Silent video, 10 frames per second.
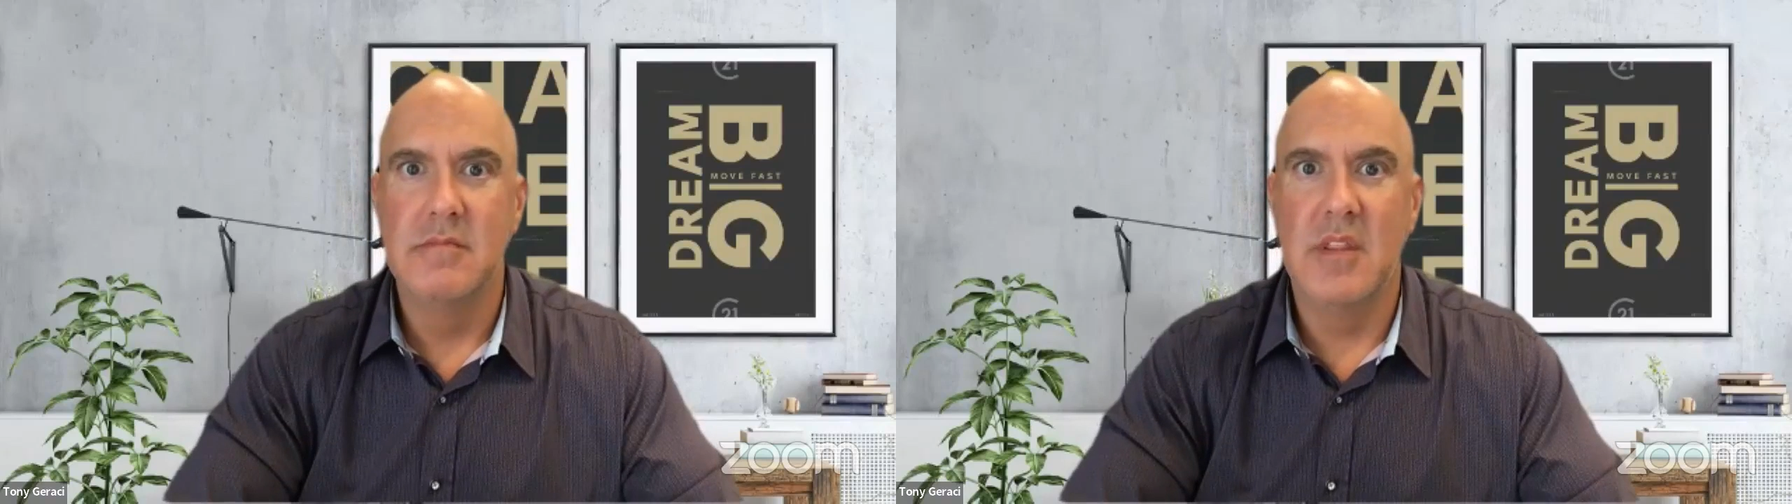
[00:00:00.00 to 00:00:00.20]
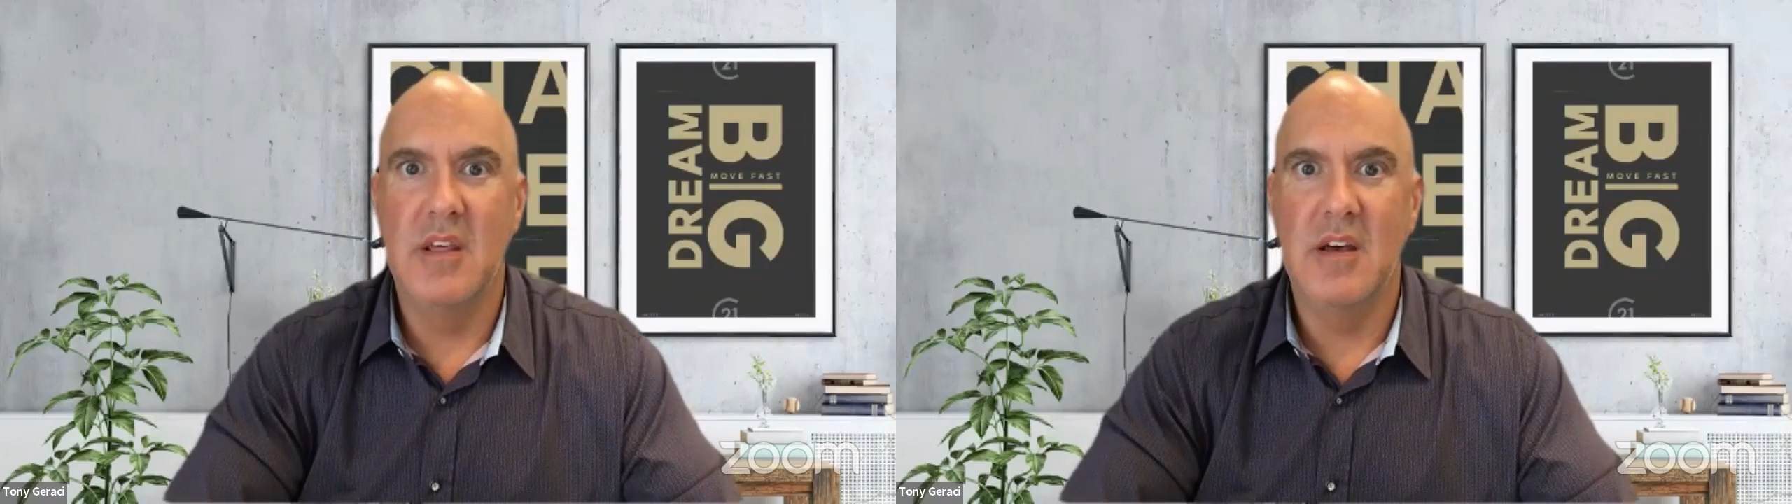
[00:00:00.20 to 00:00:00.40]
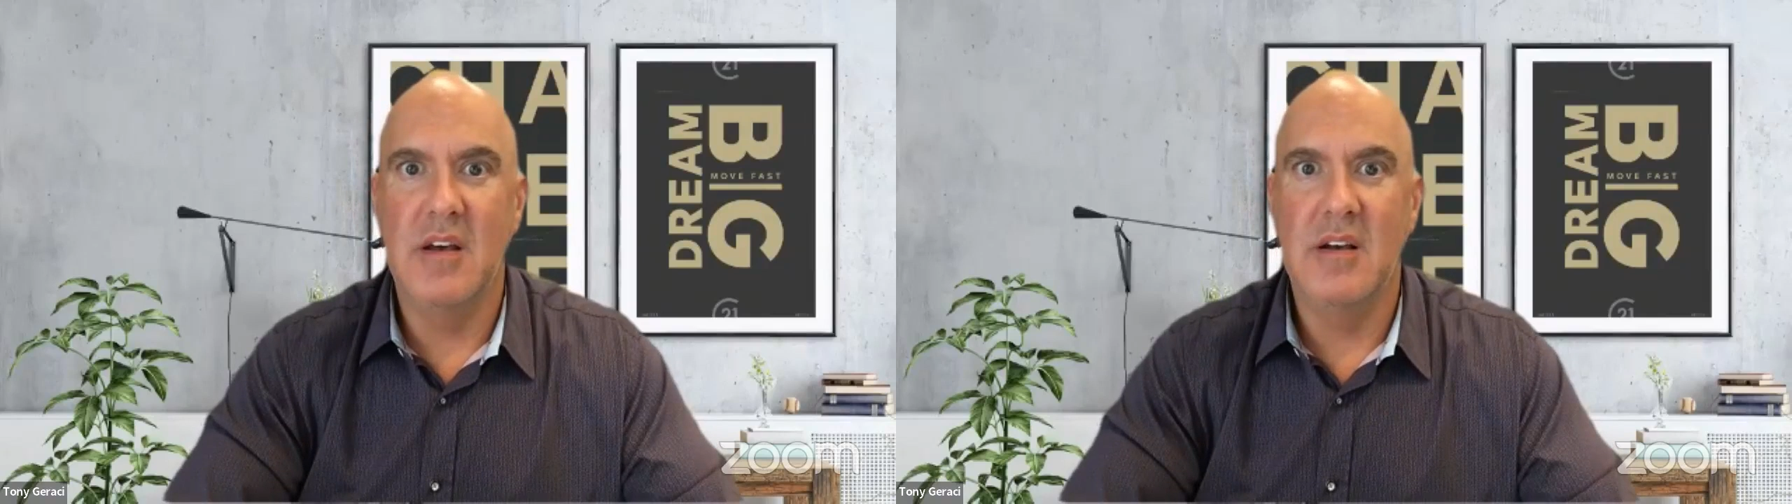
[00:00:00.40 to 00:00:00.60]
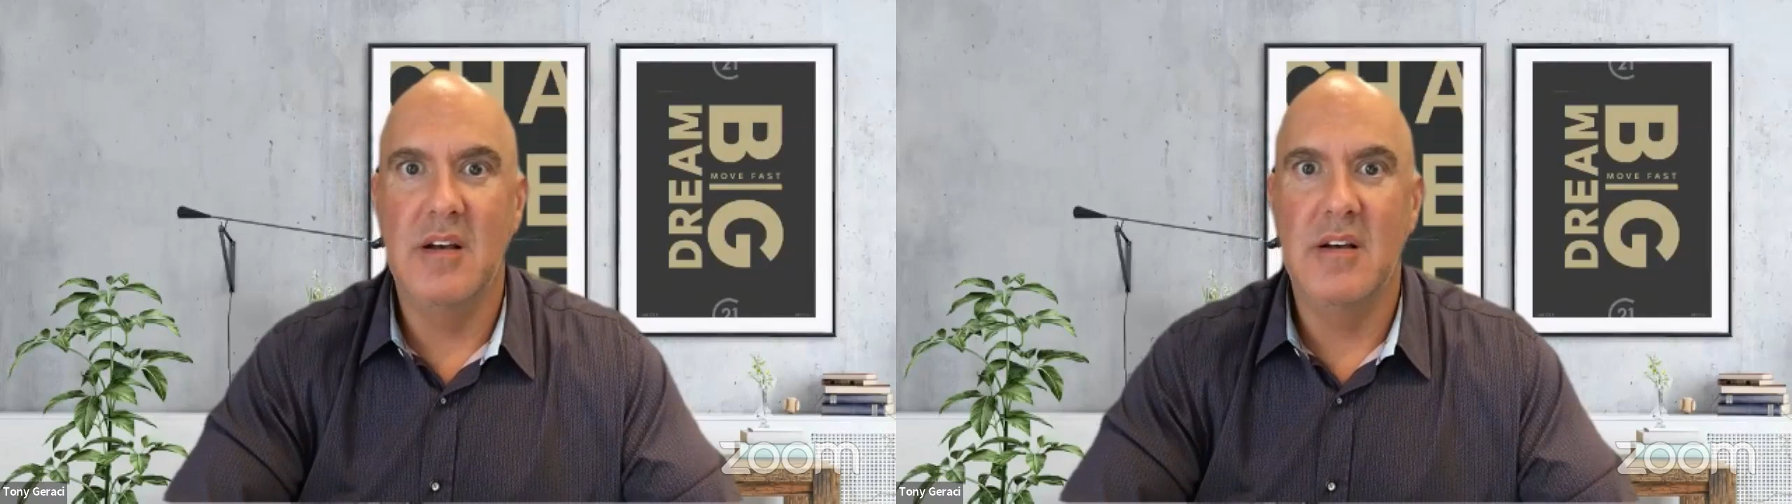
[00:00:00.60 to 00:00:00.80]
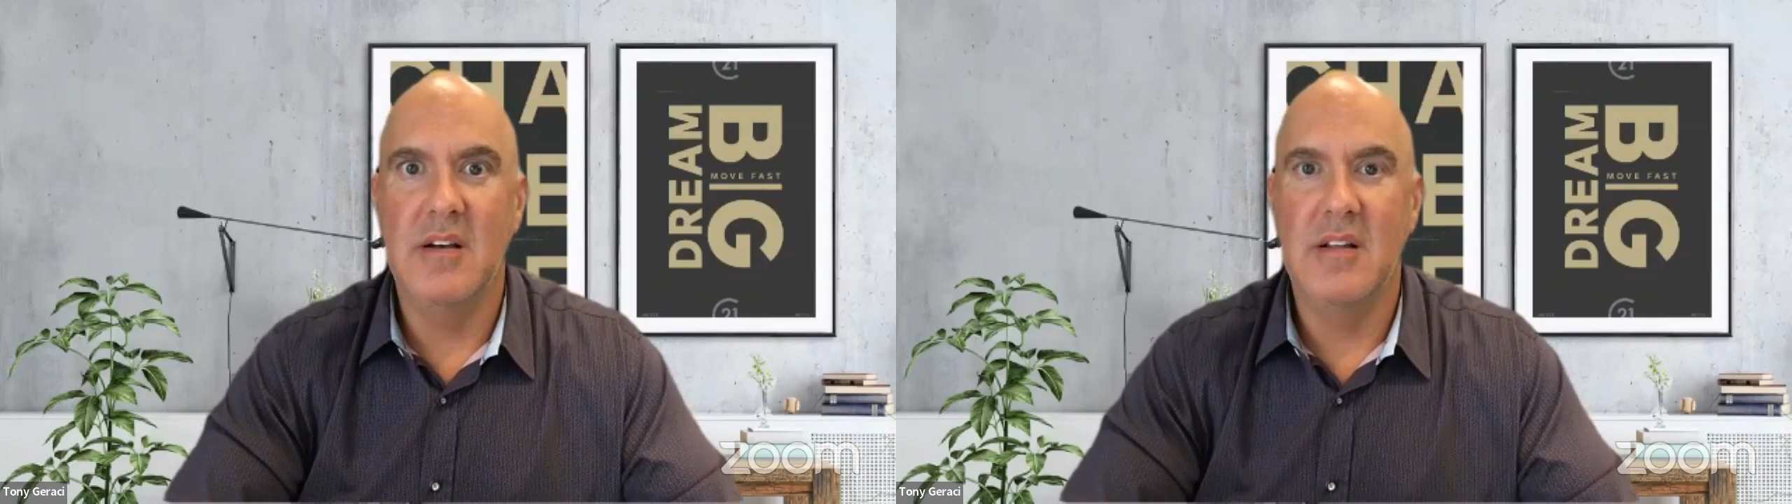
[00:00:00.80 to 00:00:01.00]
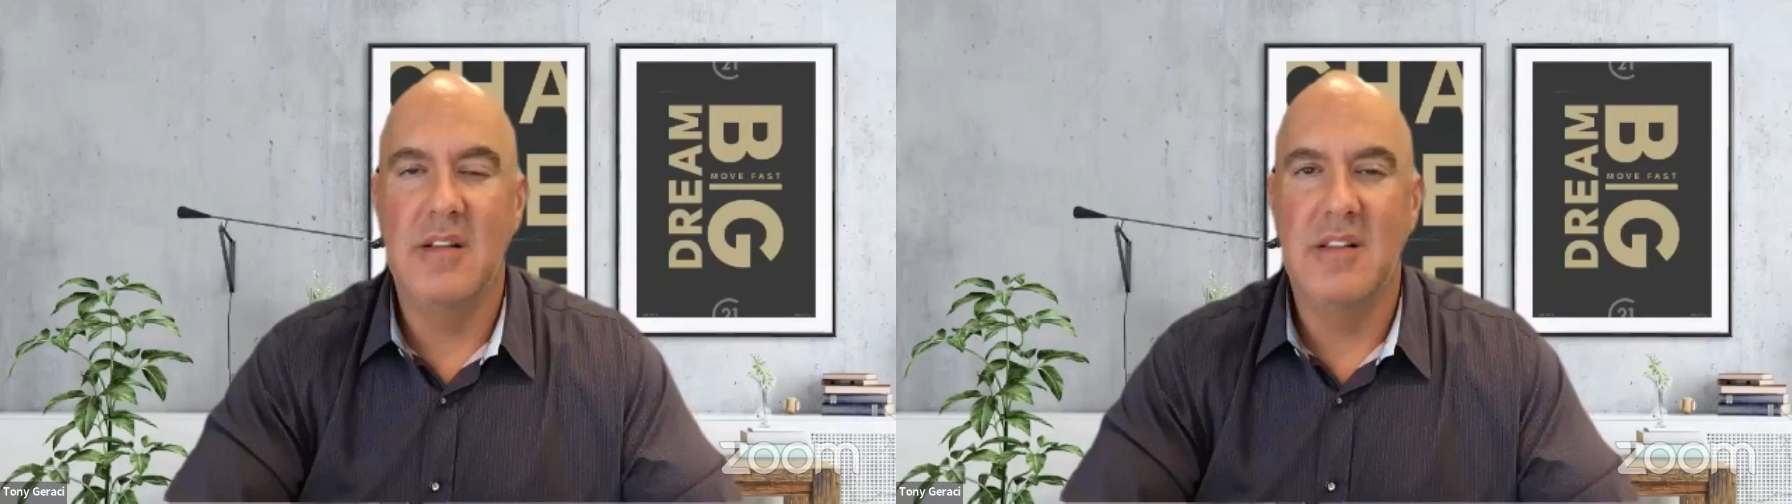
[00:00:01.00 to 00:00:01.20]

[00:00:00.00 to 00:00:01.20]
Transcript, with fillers: the